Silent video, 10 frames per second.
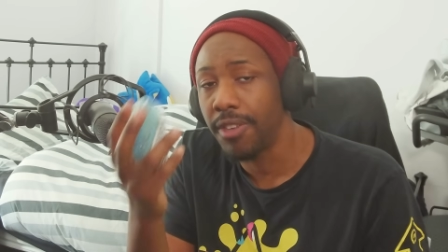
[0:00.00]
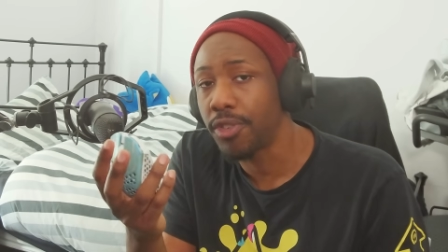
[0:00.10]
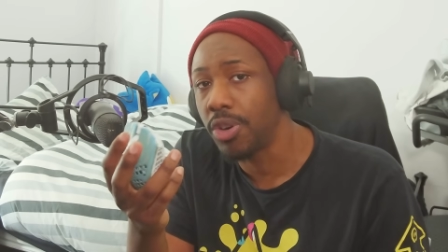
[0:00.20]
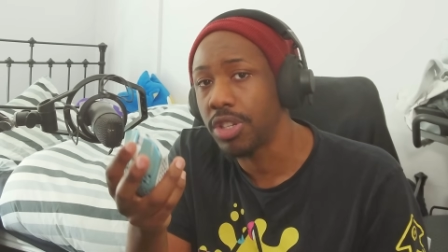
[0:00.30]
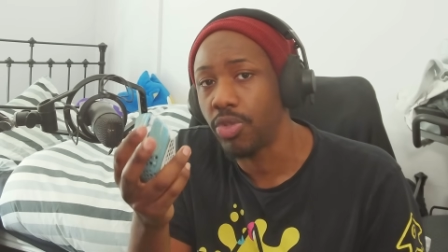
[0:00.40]
Of
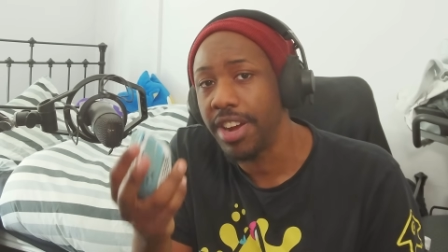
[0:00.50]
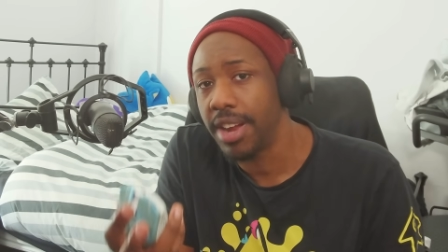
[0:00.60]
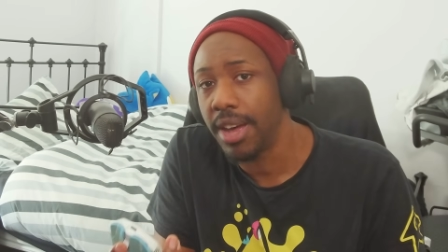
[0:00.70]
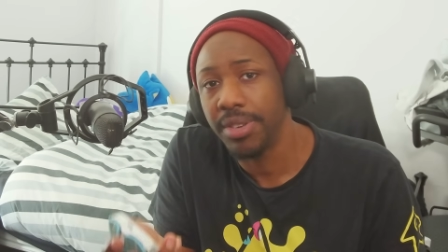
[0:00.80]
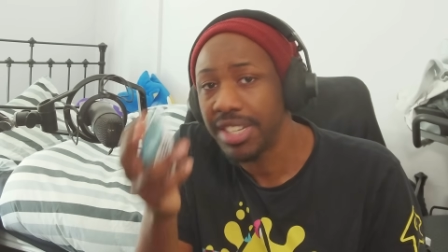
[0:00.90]
course, right
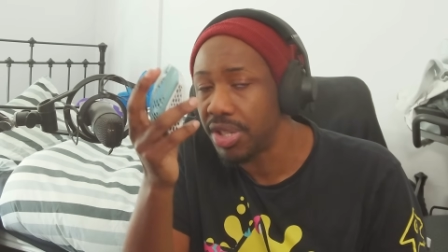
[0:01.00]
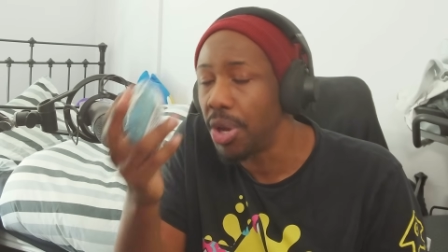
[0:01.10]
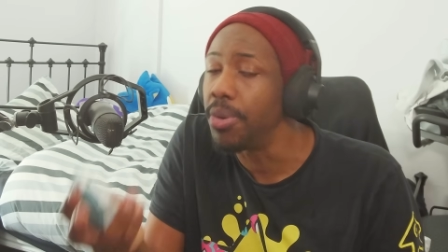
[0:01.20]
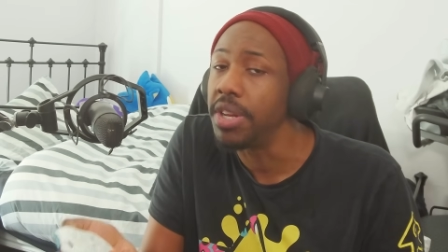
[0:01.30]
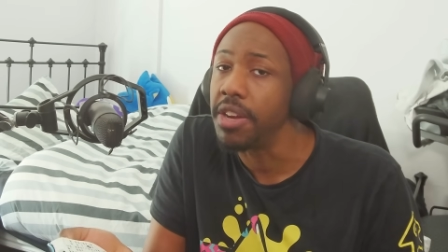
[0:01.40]
now, there's
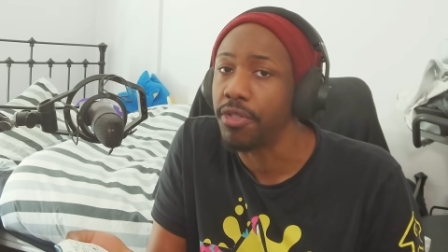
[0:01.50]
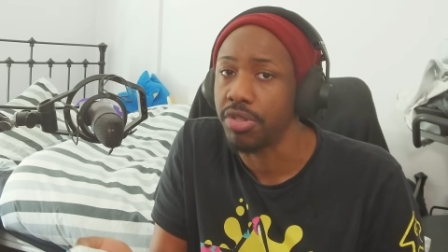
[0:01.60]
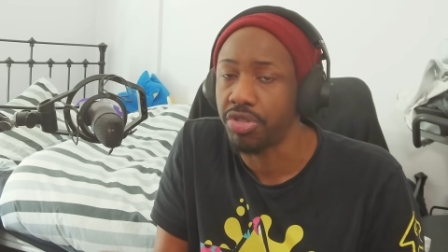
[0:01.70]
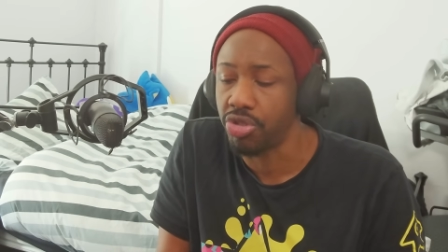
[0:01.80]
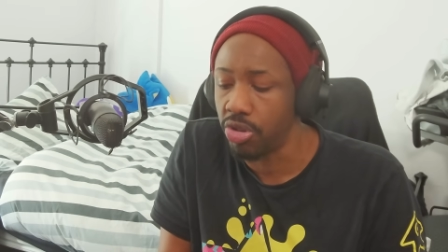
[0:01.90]
no need for
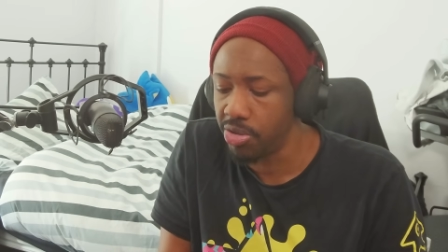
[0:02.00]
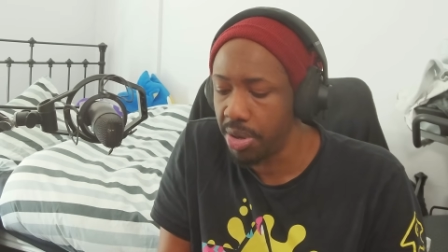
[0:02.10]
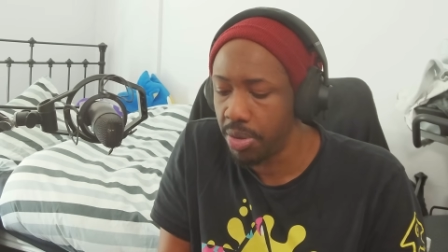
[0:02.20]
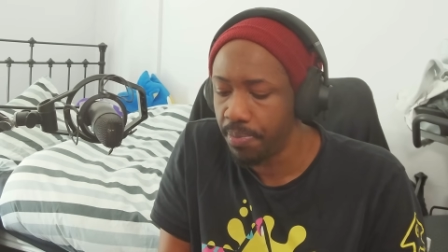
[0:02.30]
a scroll wheel,